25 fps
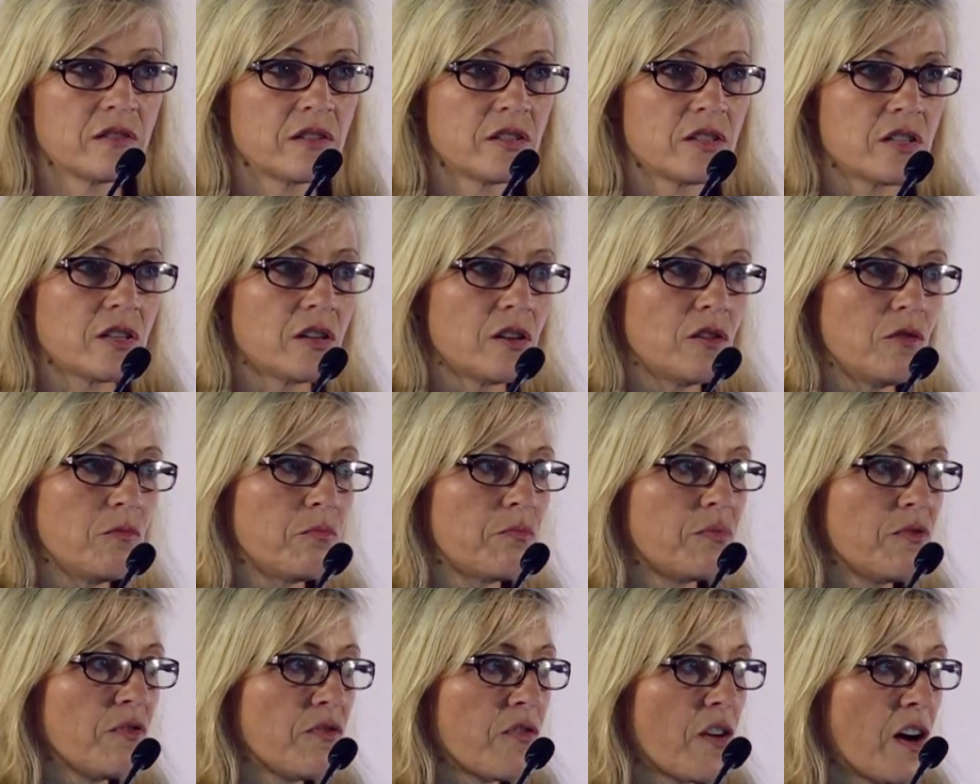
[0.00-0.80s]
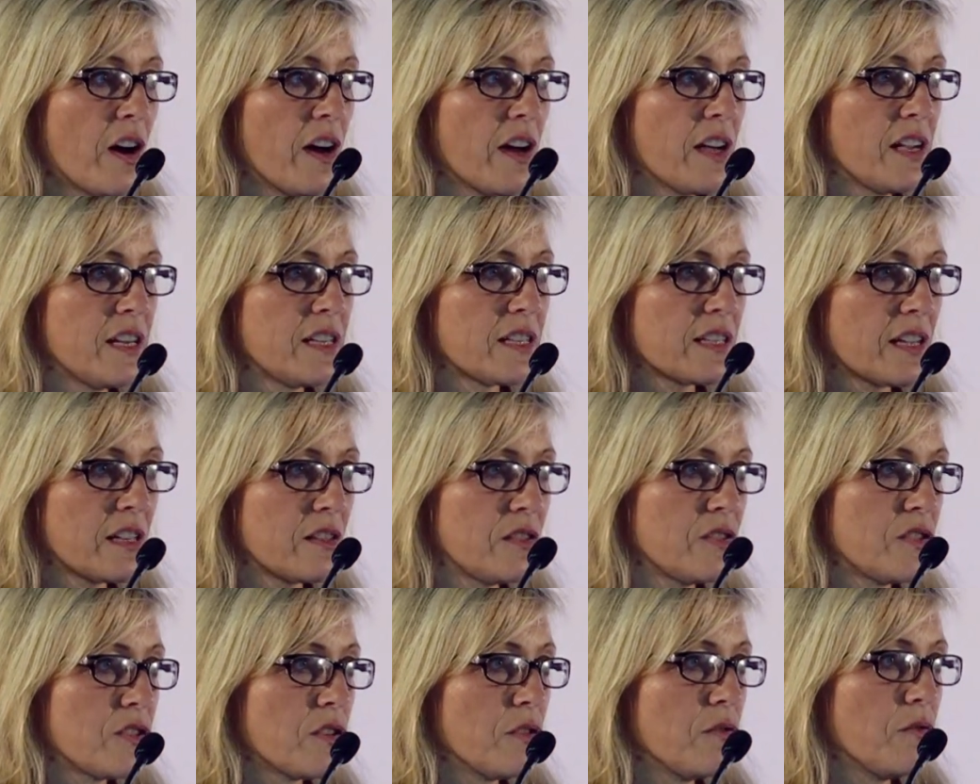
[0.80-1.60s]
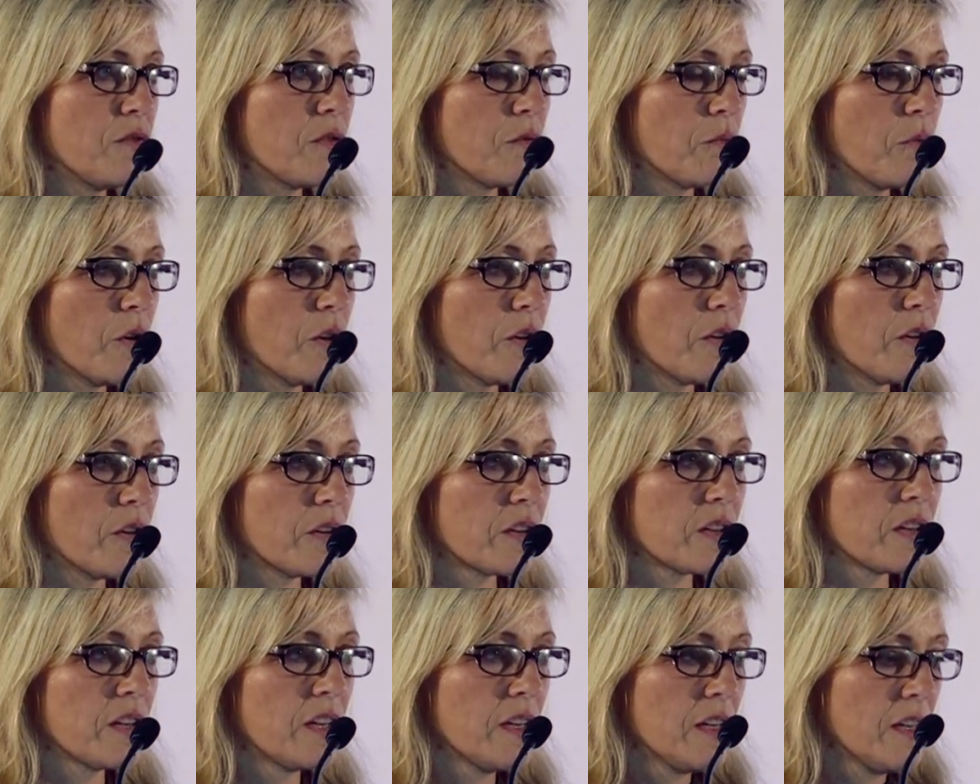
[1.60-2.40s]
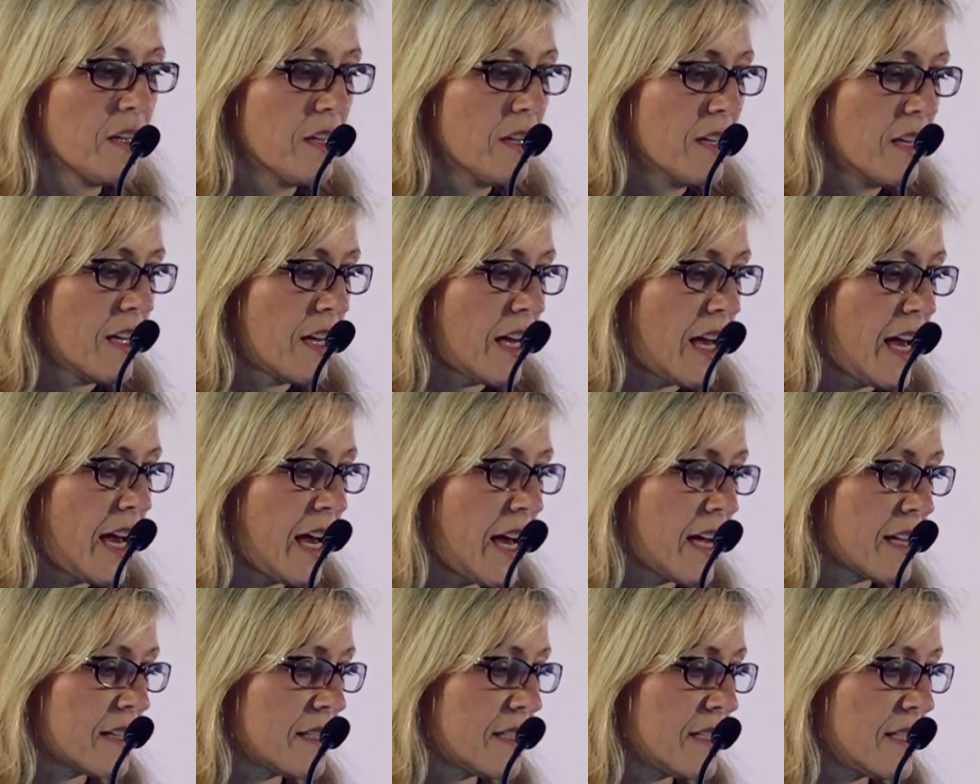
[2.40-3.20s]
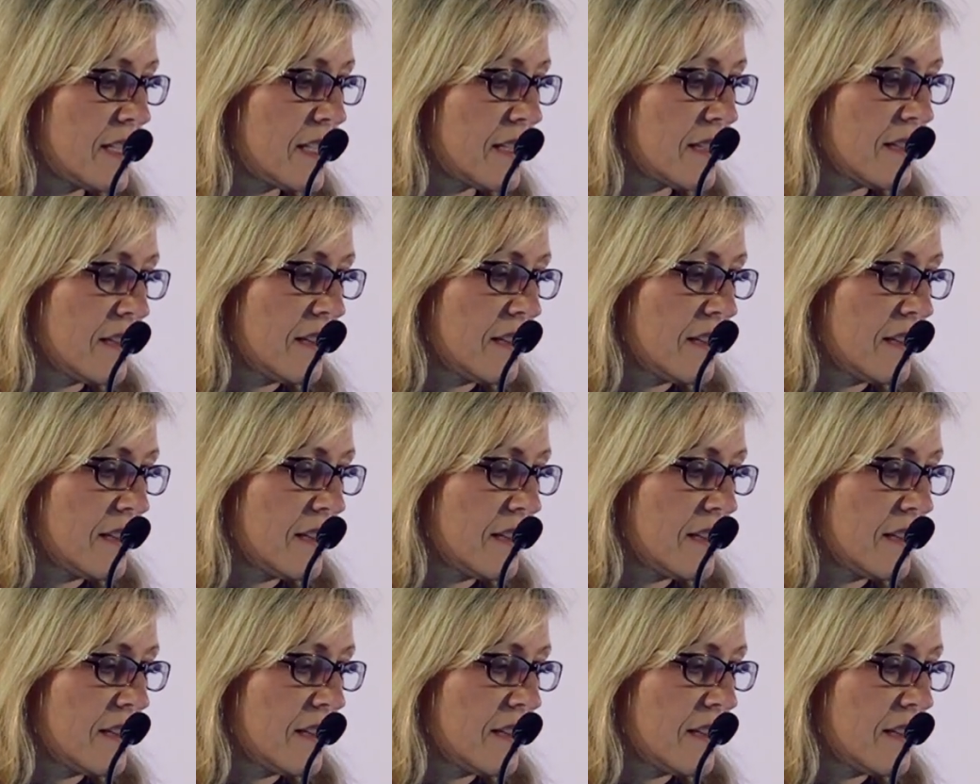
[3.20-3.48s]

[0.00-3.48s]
to provide and do the work. And